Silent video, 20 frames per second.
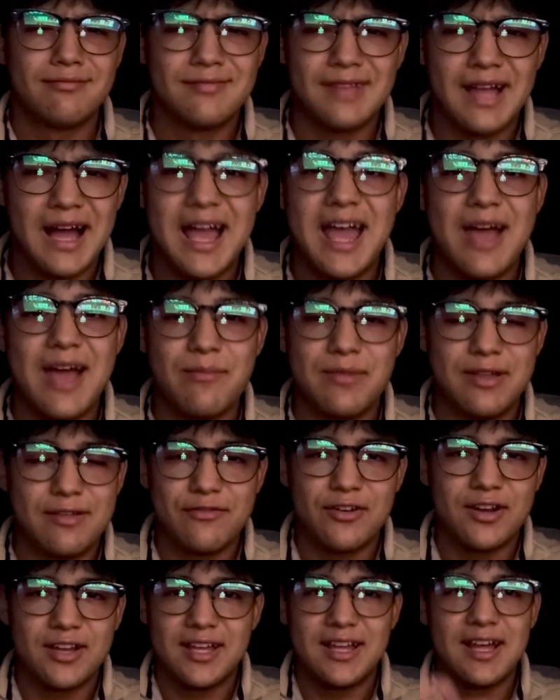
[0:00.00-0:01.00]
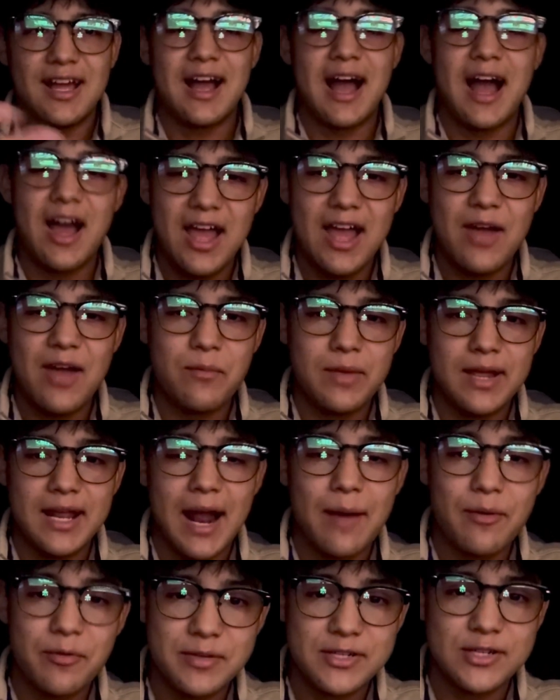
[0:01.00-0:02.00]
I am me, fuck it. I am me and
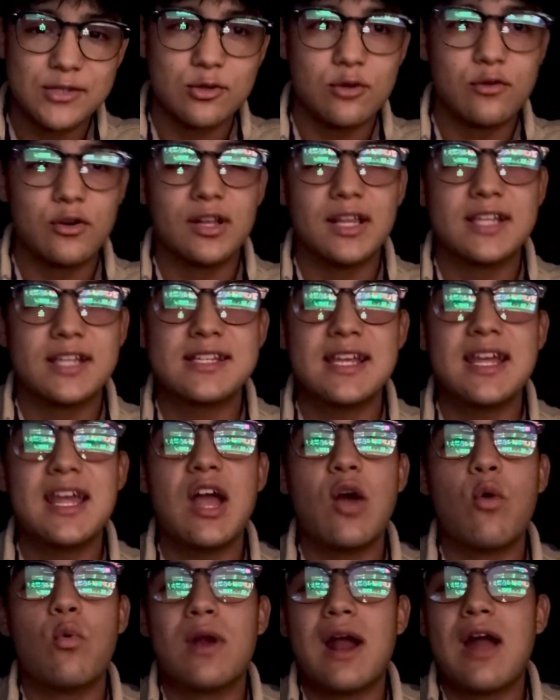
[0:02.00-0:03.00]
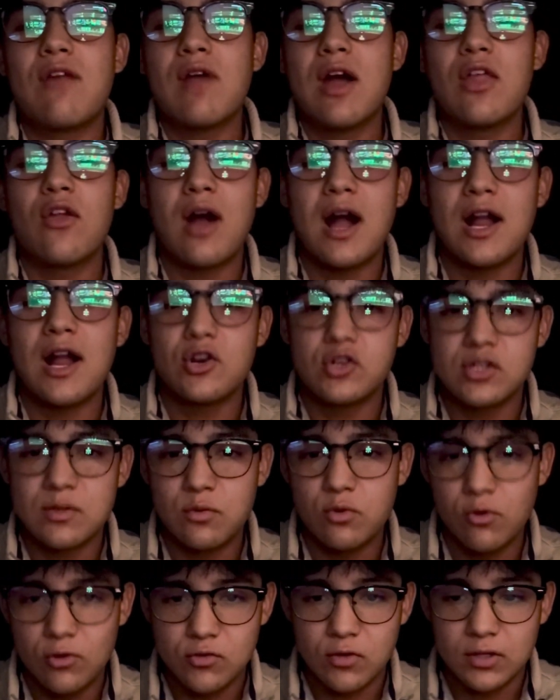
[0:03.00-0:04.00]
I'm a business owner. Let's say, would I rather hire
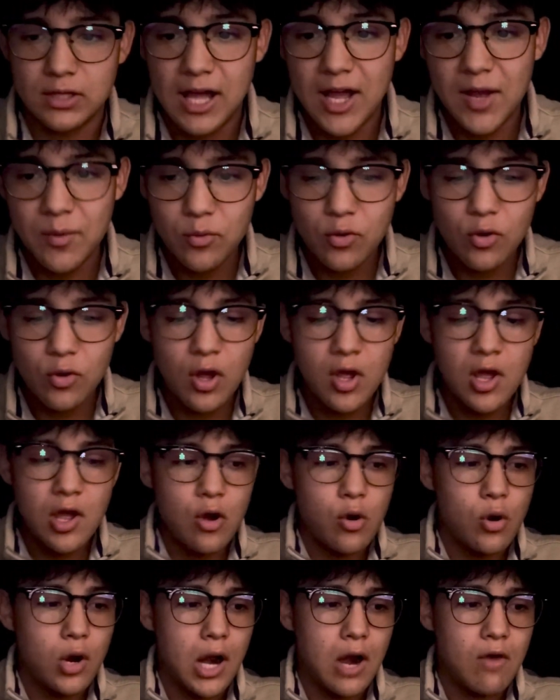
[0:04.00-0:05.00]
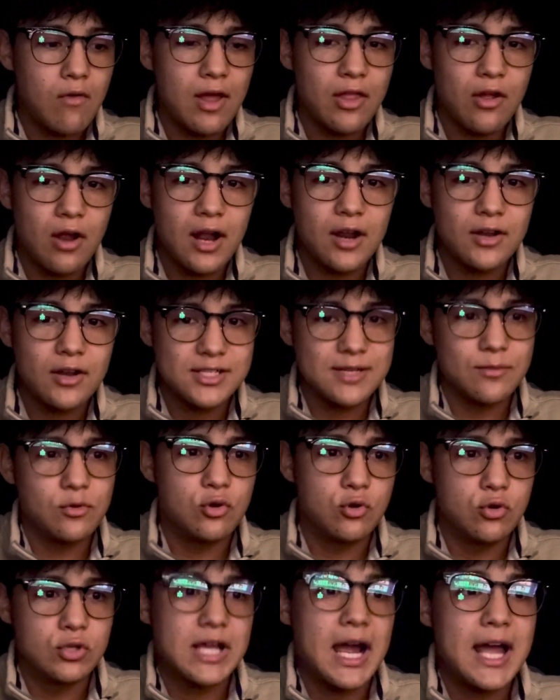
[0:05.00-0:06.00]
someone who's reliable? Or would I rather hire someone
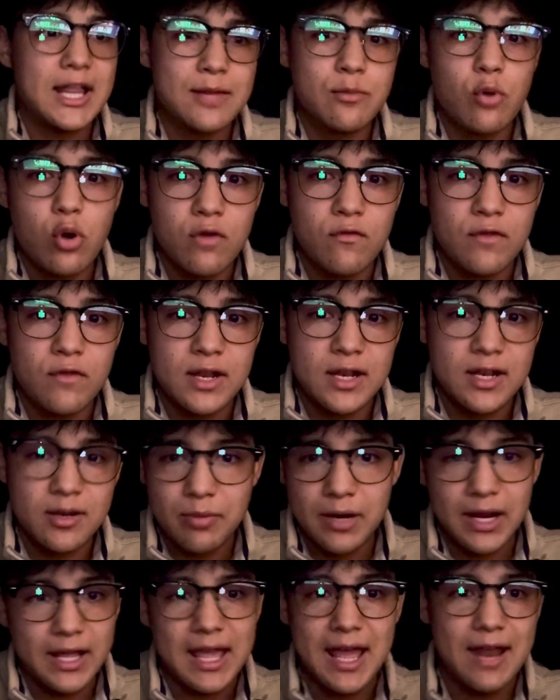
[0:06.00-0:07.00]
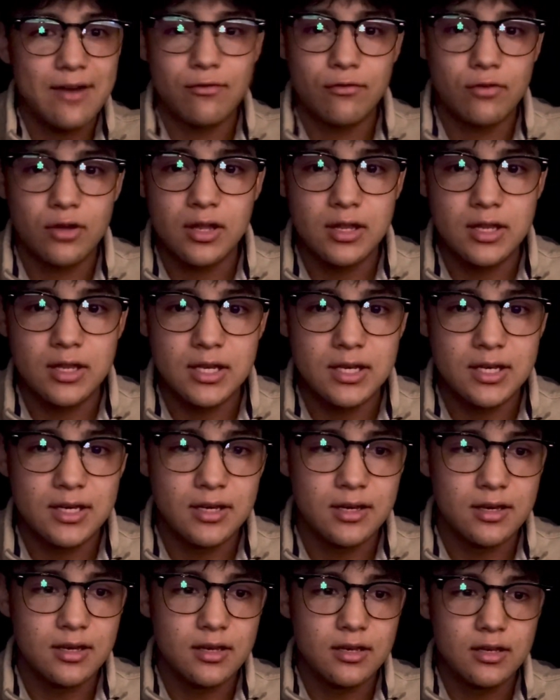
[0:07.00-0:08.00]
who's highly motivated, but I can't
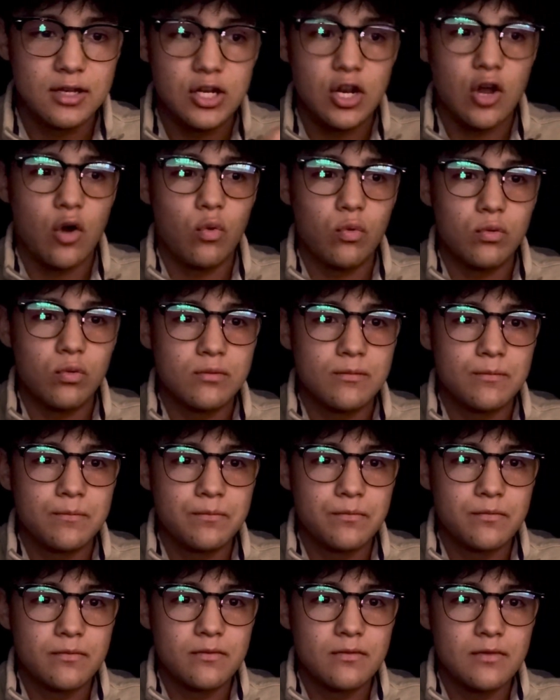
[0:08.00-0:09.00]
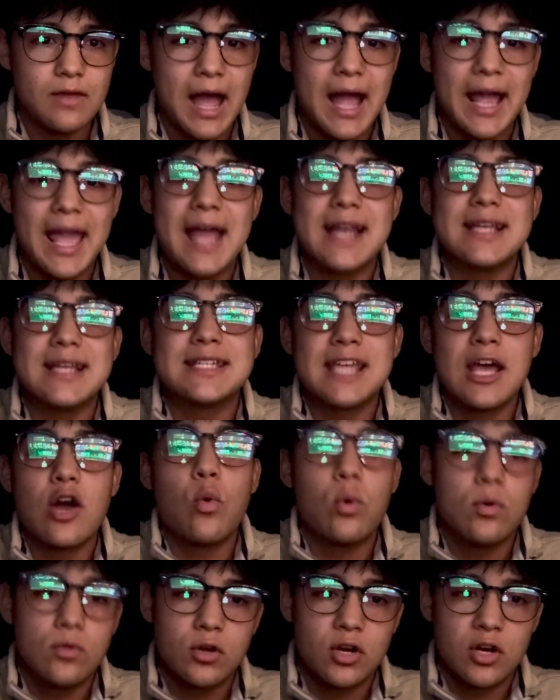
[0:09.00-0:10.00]
fucking, I can't tell
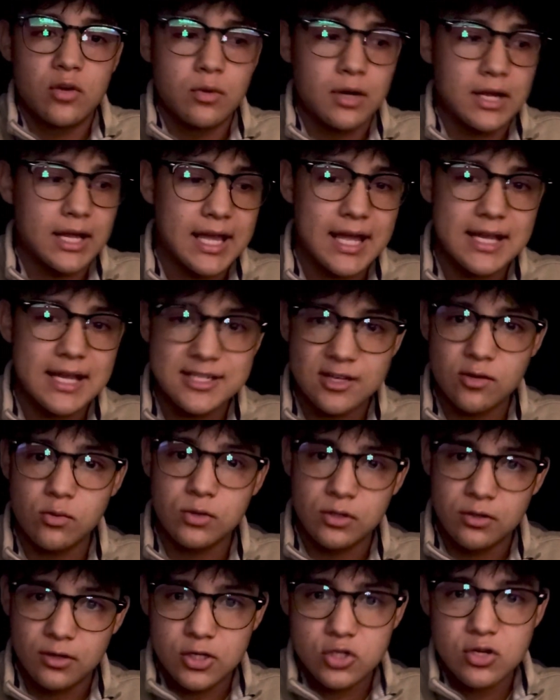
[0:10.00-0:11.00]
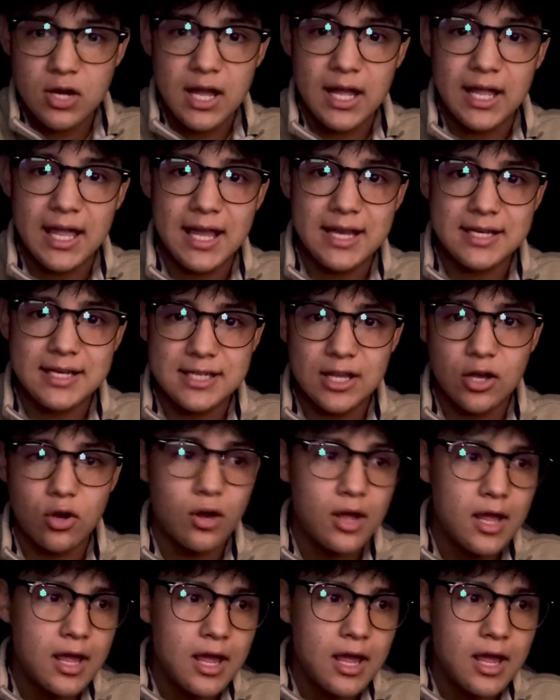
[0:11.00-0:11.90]
when they're going to work. I can't tell when they're going to try. I can't tell